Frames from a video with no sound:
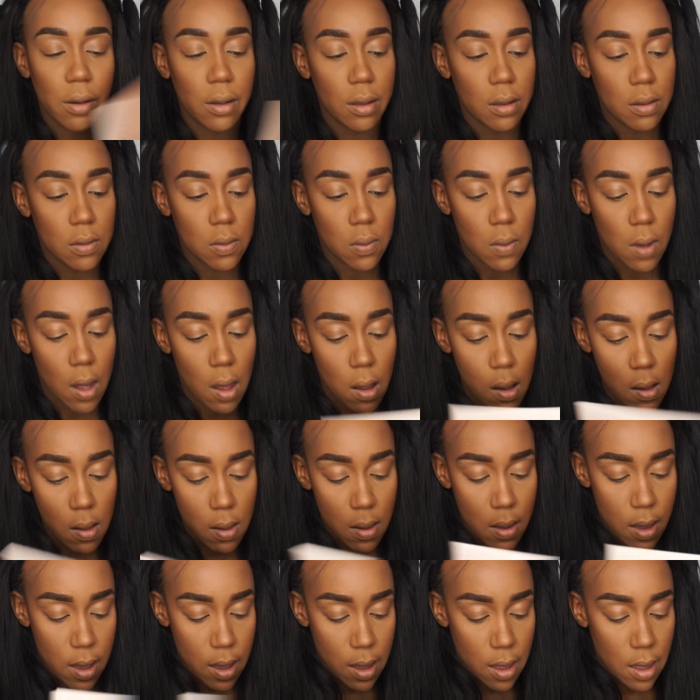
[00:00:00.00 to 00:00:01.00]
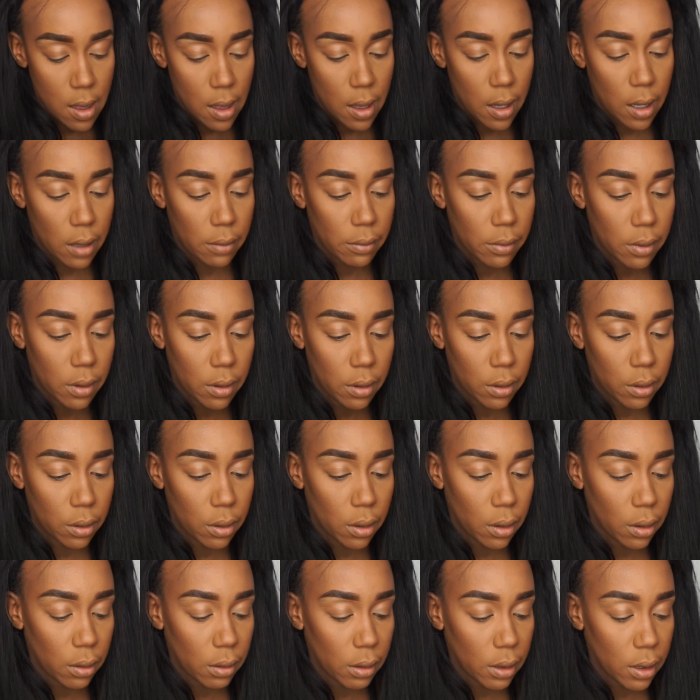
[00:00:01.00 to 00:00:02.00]
as well, and I'm going to
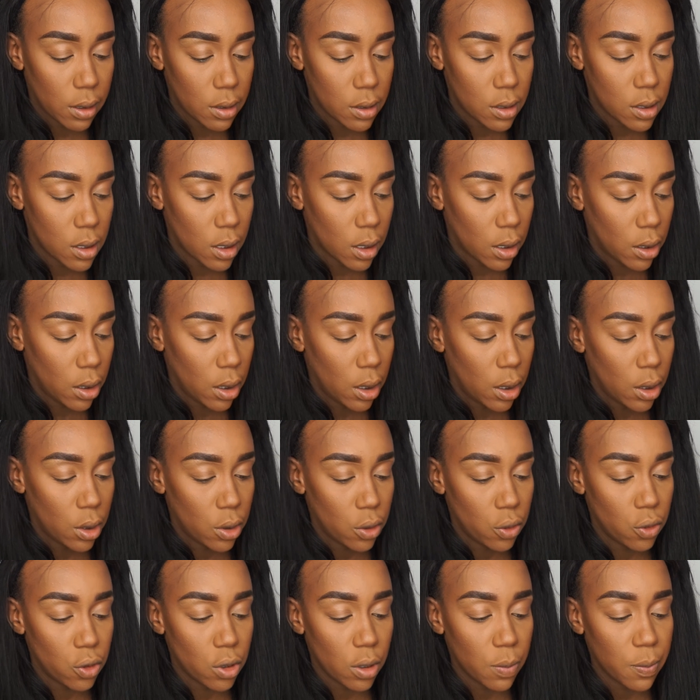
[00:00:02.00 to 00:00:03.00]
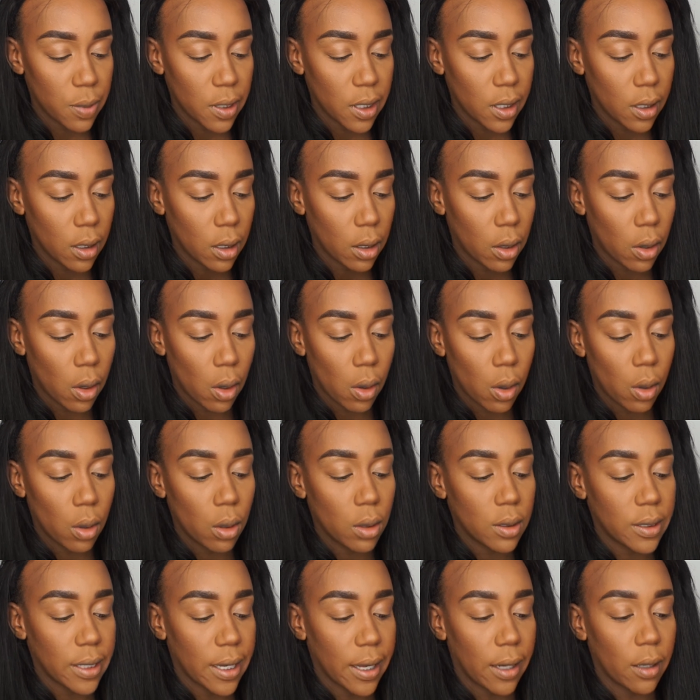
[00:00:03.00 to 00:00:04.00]
go into Dripping in
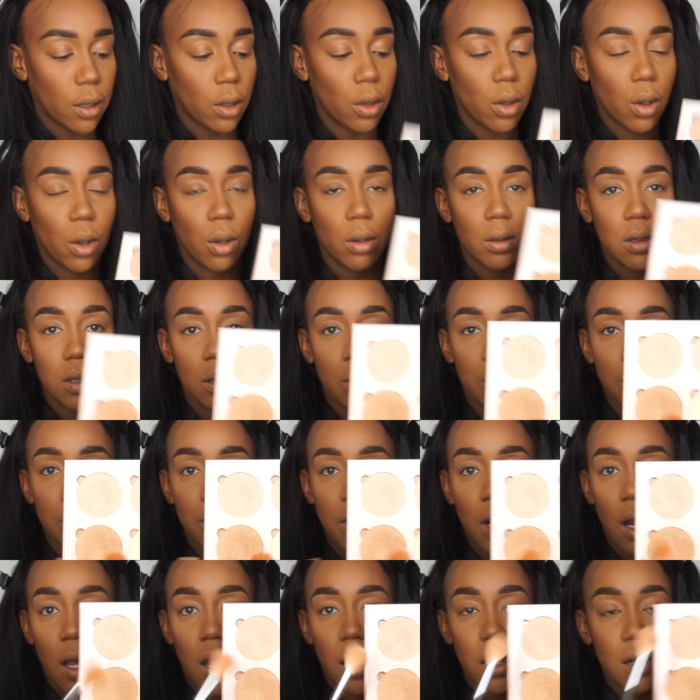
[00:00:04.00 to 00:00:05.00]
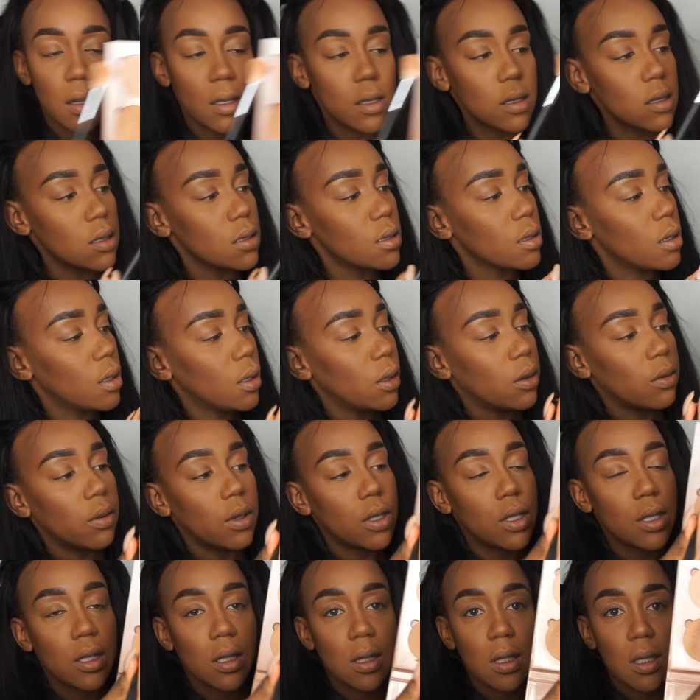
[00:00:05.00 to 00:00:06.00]
Gold and Golden Bronze,
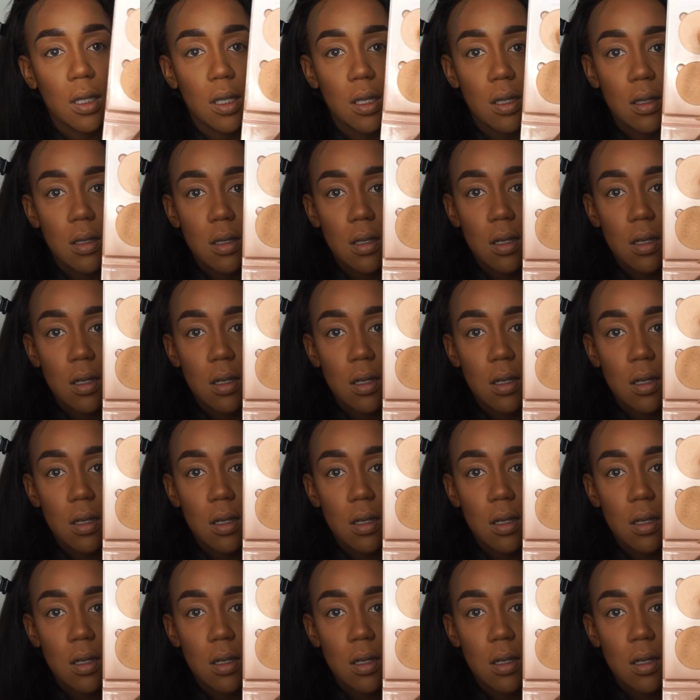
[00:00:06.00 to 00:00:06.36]
which are these